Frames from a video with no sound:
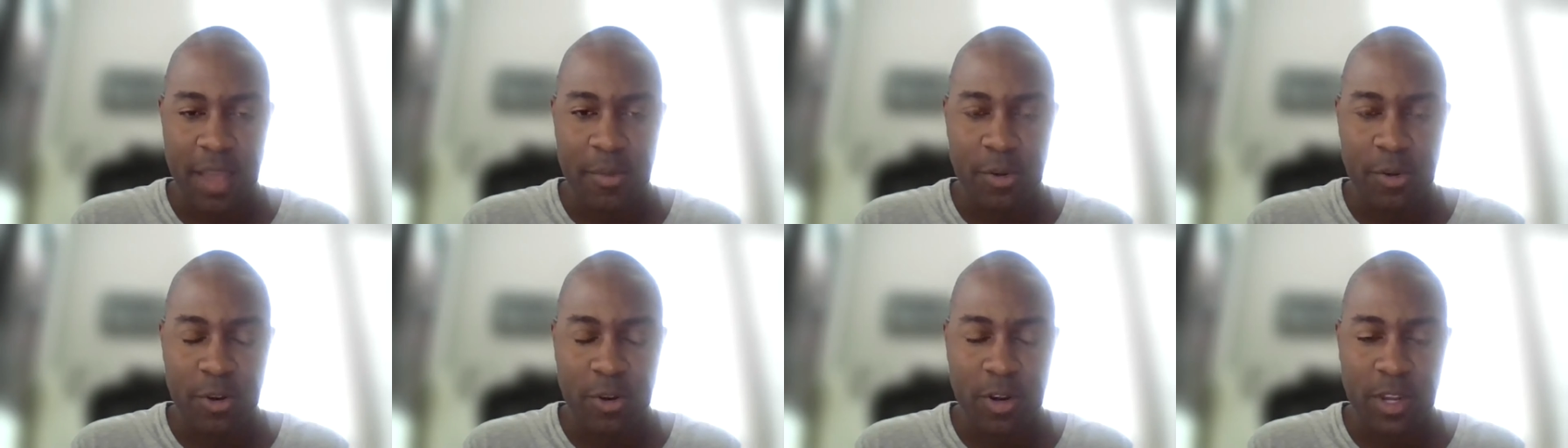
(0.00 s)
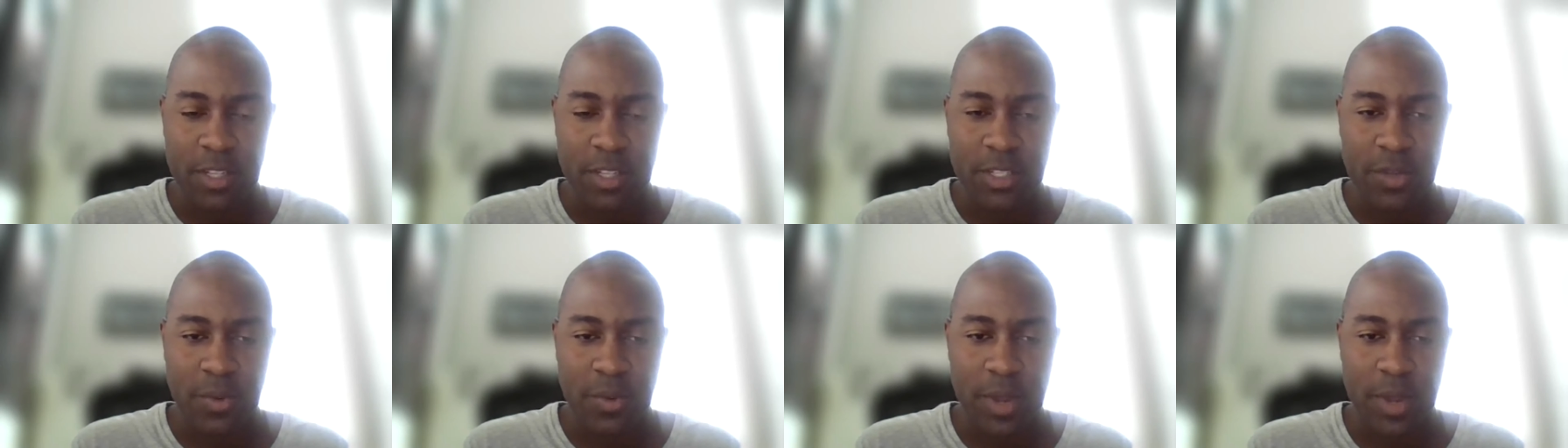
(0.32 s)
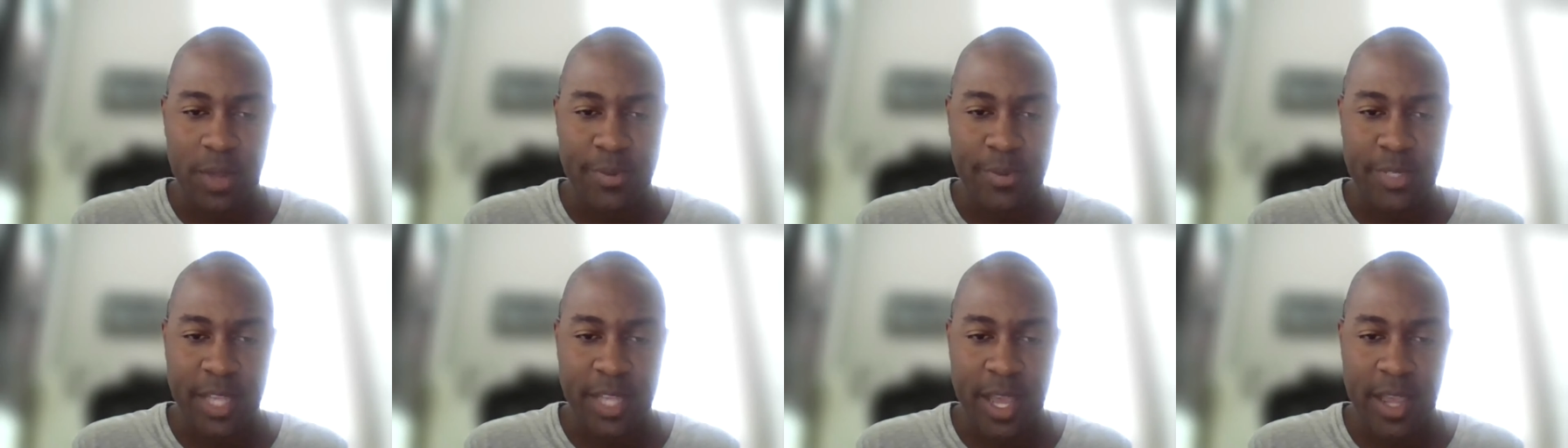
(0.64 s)
across the
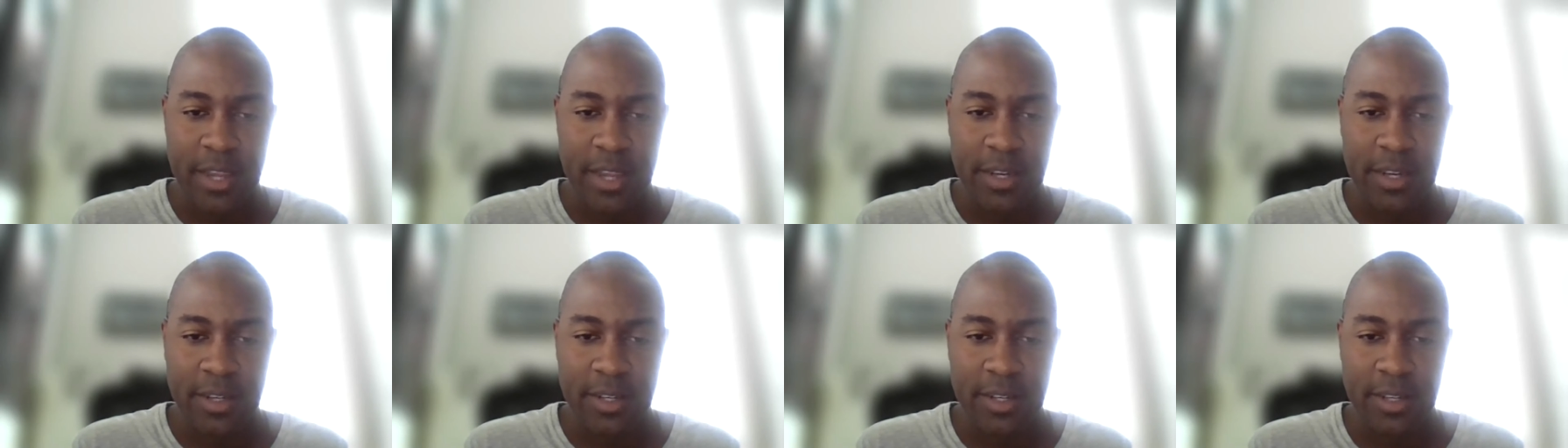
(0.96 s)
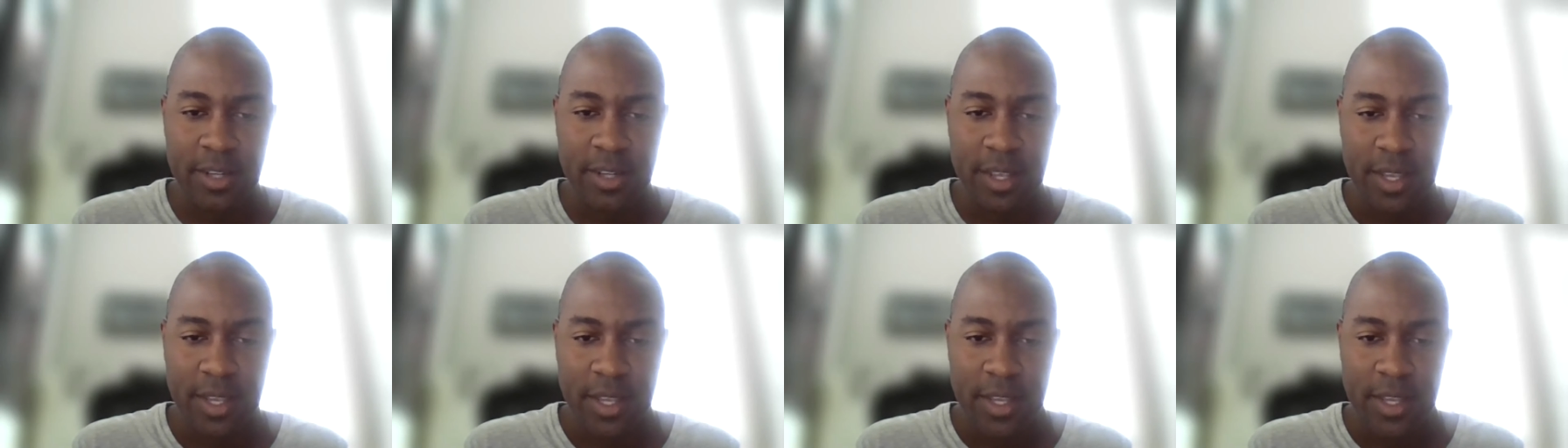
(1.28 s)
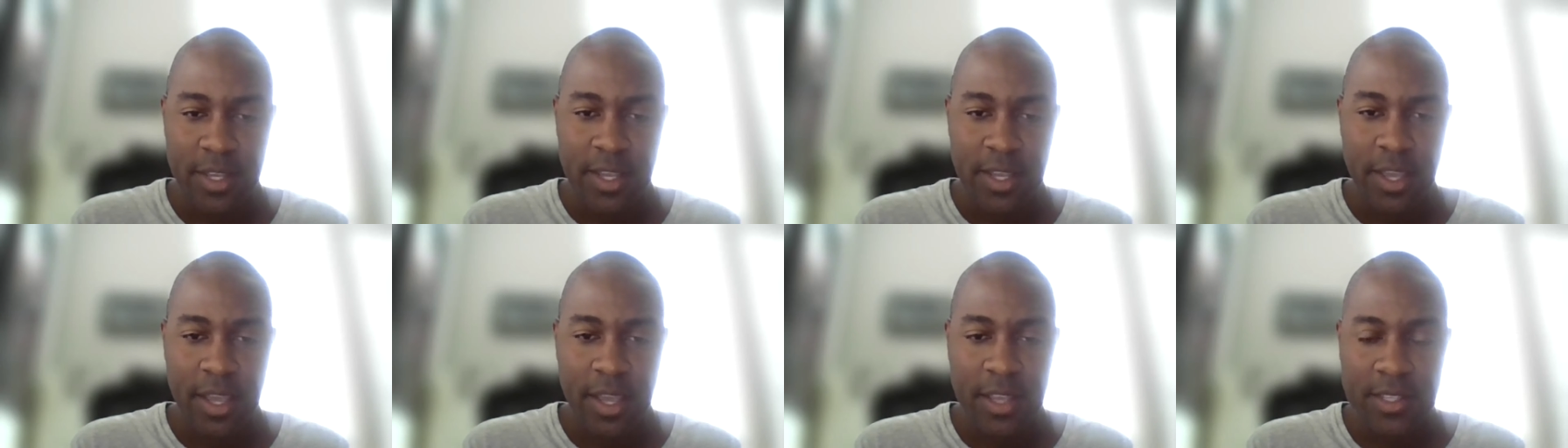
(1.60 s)
website
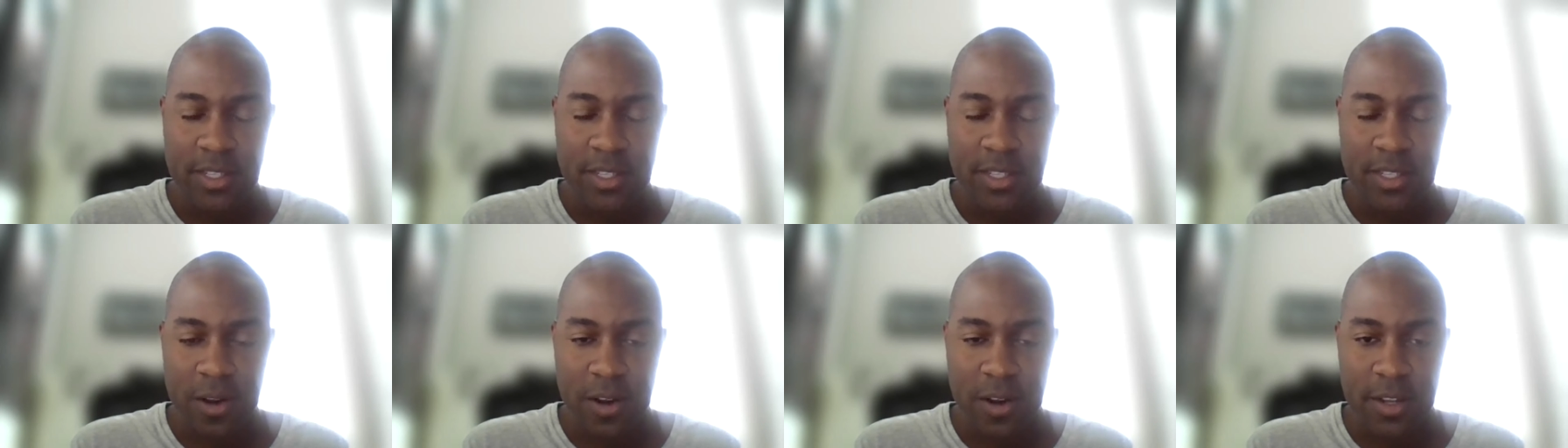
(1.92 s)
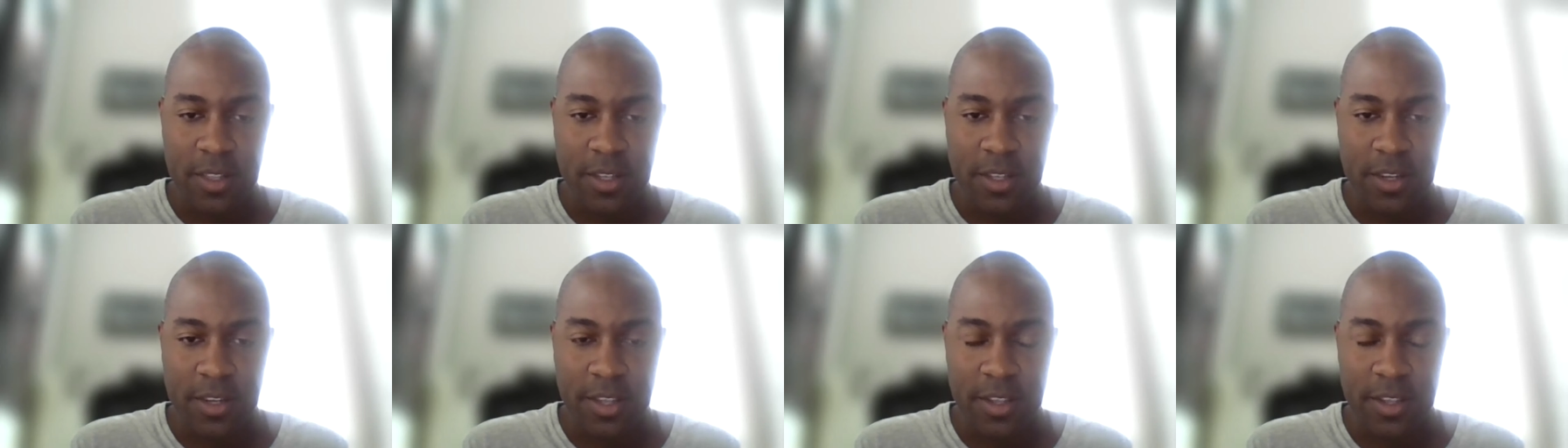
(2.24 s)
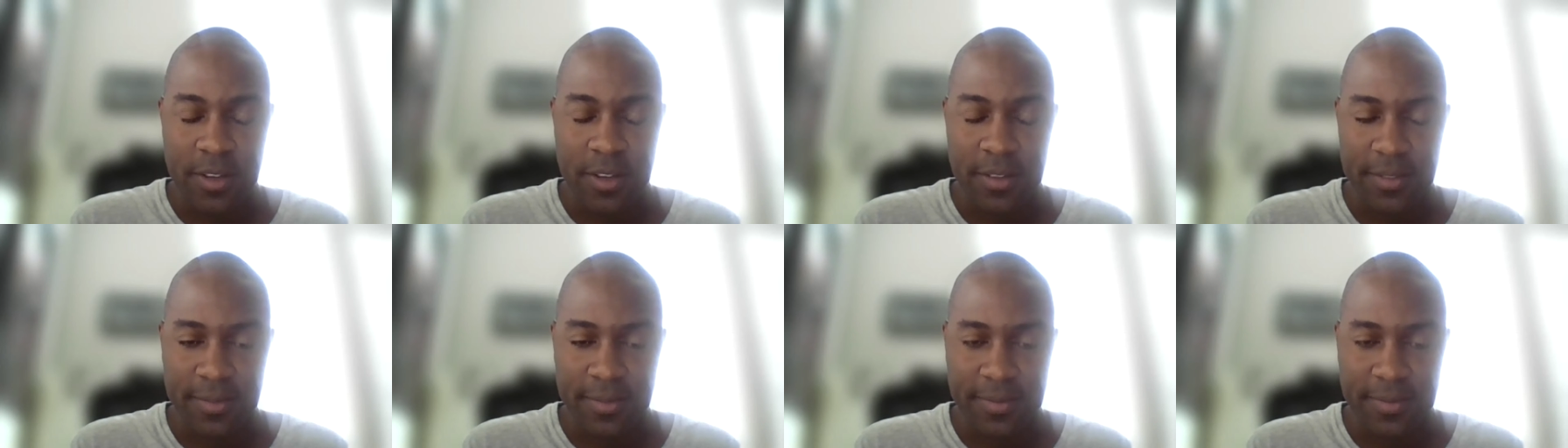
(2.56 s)
and started looking.